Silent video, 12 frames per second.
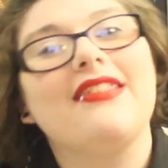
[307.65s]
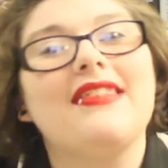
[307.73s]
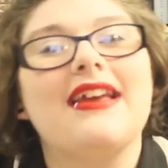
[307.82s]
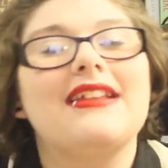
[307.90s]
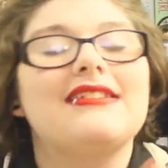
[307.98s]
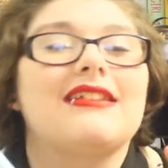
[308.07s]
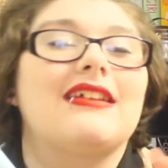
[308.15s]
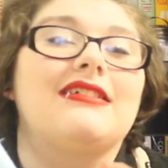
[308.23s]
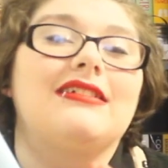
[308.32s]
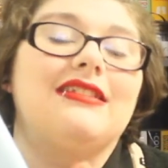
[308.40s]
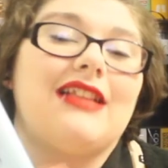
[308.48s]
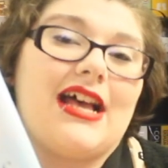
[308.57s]
and that is
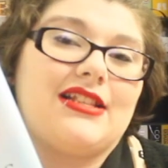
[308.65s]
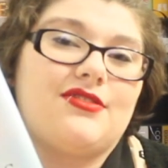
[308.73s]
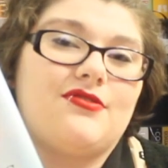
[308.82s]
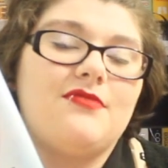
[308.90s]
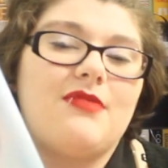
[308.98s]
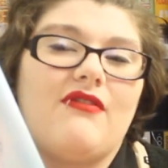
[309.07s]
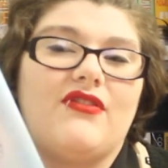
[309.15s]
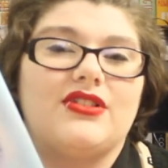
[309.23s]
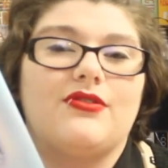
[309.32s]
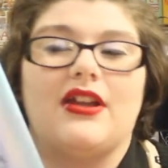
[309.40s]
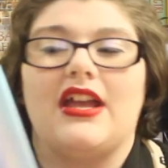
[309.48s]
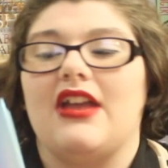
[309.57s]
Glass Sword by
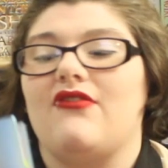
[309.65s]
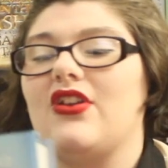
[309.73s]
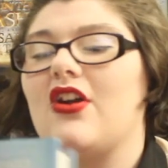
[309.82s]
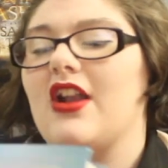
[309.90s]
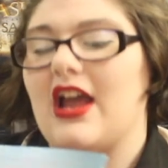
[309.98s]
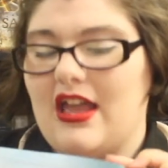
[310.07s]
Victoria Aveyard.